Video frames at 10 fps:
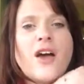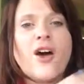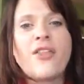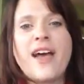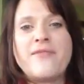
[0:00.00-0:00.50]

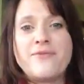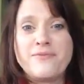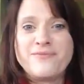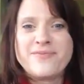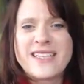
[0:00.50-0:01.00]
all that
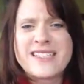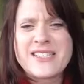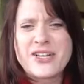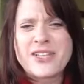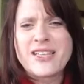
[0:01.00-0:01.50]

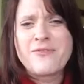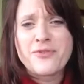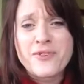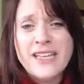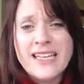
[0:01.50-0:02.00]
necessarily
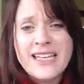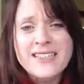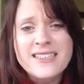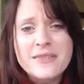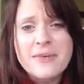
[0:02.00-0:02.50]

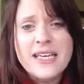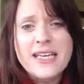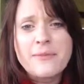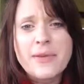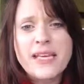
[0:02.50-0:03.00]
fulfilling to
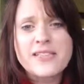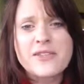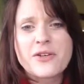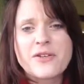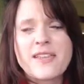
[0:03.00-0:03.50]
me, because
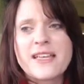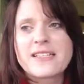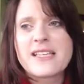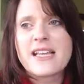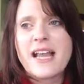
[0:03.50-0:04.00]
there are
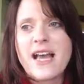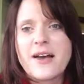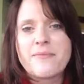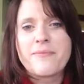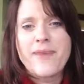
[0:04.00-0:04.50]
things that
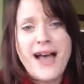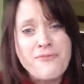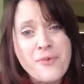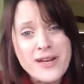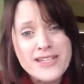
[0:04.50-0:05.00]

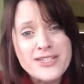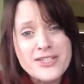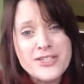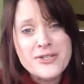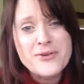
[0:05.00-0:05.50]
I've wanted to
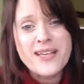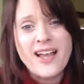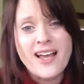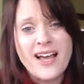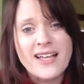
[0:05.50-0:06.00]
do and
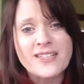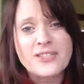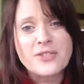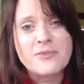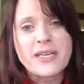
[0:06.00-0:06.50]
not gotten to
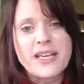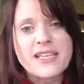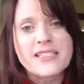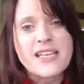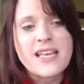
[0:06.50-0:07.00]
do
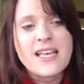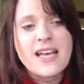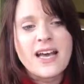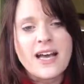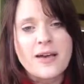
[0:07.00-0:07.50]
because
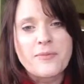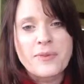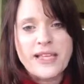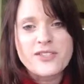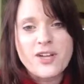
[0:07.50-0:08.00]

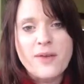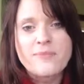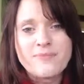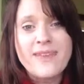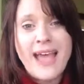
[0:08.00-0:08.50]
Blake's job
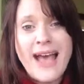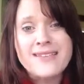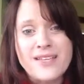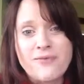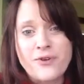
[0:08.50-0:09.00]

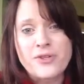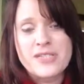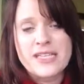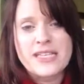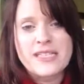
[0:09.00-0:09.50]
has to come
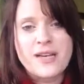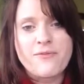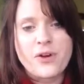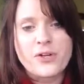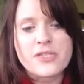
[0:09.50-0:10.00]
first and needs to come
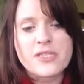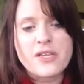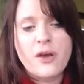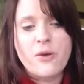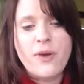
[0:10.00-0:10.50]
first.
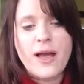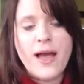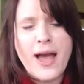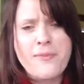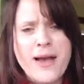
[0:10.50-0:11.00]
So
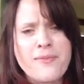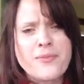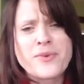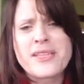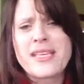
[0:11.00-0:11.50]

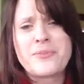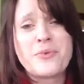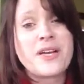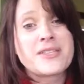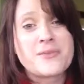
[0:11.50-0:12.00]
I'm really
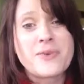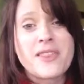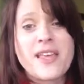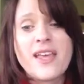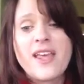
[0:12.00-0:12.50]
impressed
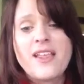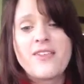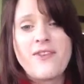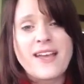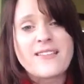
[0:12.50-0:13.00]
with
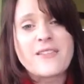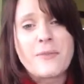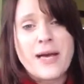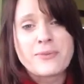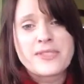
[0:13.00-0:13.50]
the fact that the
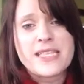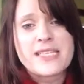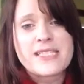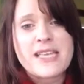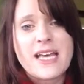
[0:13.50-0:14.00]
Bible
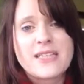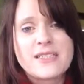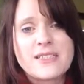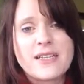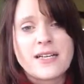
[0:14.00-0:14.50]
says
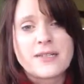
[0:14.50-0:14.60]
that